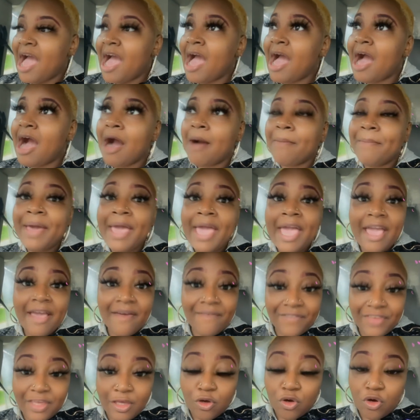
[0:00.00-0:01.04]
I'm
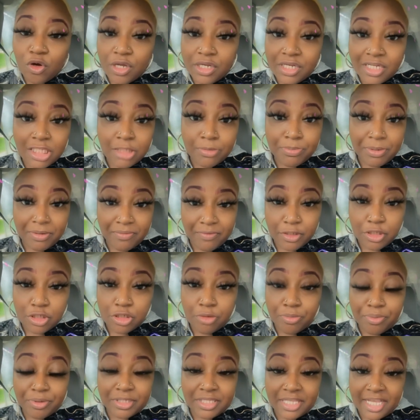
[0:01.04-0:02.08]
heavy on the
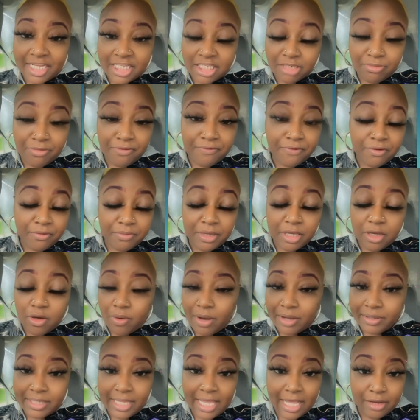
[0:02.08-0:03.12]
spiritual protection before we go
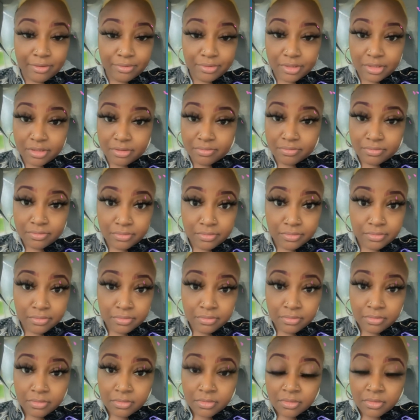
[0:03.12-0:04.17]
out the house.
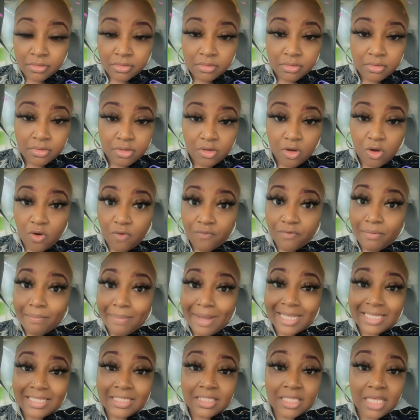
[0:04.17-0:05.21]
Over
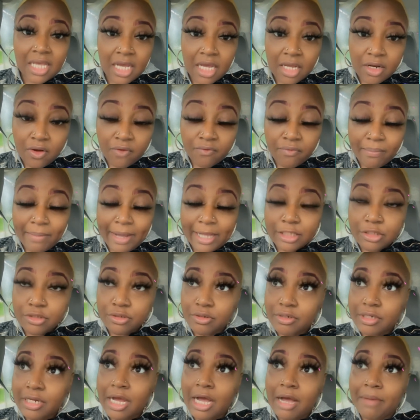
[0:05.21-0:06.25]
my son, over my
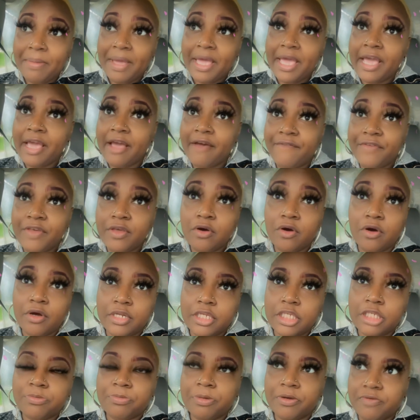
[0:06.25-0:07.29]
daughter, I'm heavy on
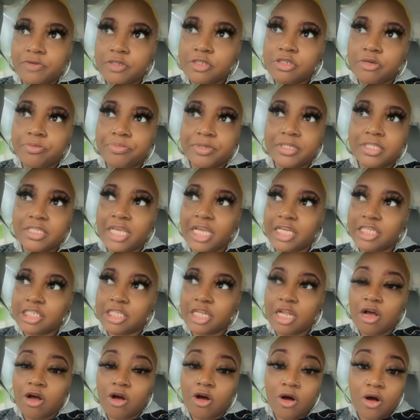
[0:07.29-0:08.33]
the spiritual
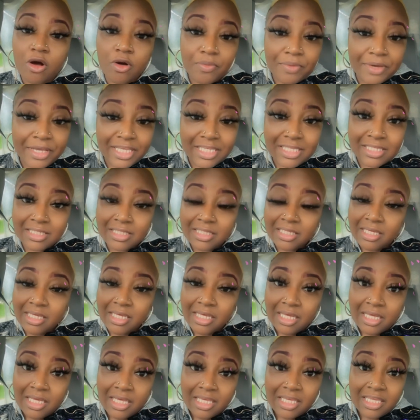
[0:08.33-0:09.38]
protection. I always
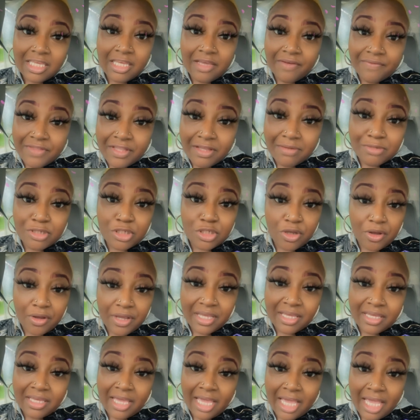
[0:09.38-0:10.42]
give them
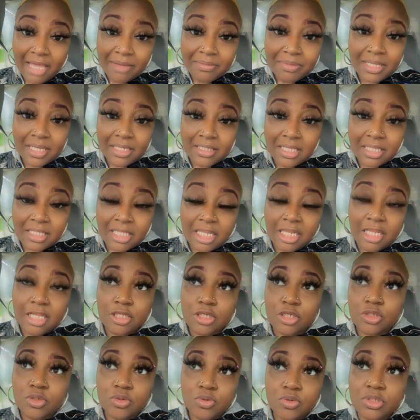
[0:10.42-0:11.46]
certain things that they need
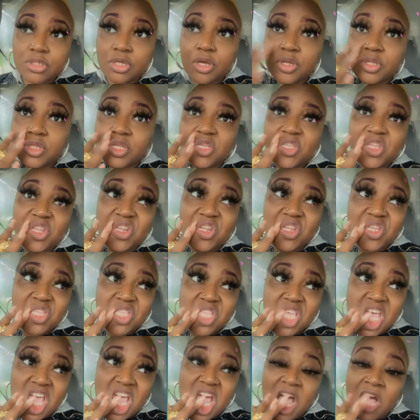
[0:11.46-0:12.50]
to do, certain things they need to
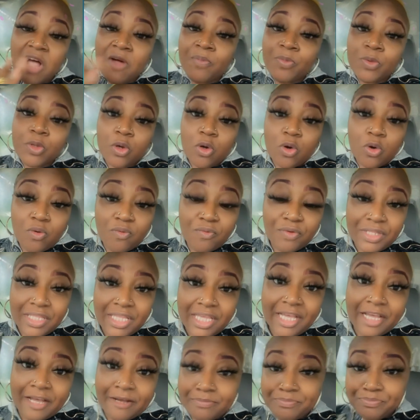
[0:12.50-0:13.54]
say over
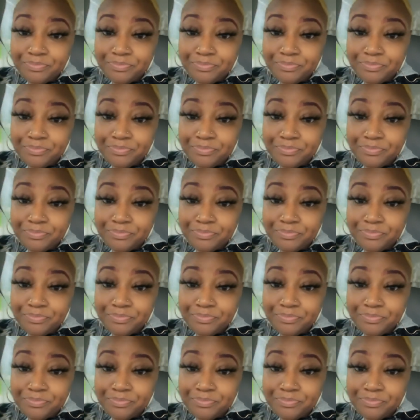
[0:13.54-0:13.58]
their